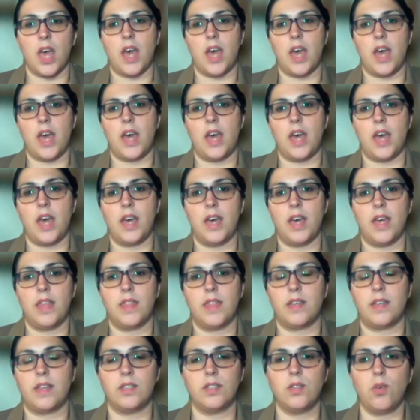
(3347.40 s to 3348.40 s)
Uh, yeah.
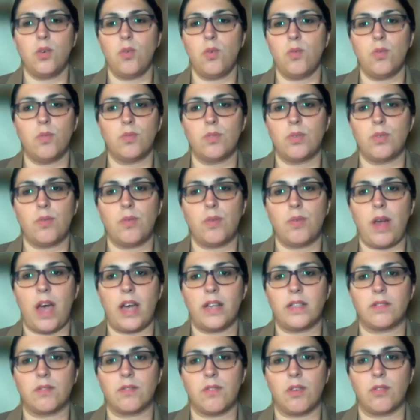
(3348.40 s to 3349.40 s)
There's no no
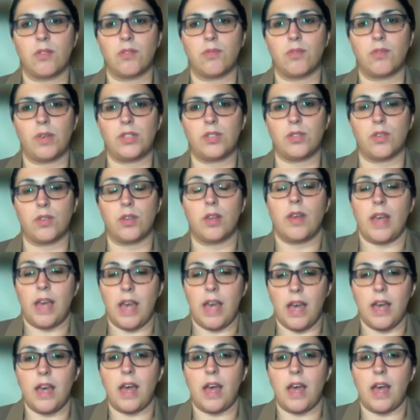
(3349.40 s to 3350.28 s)
right or wrong question,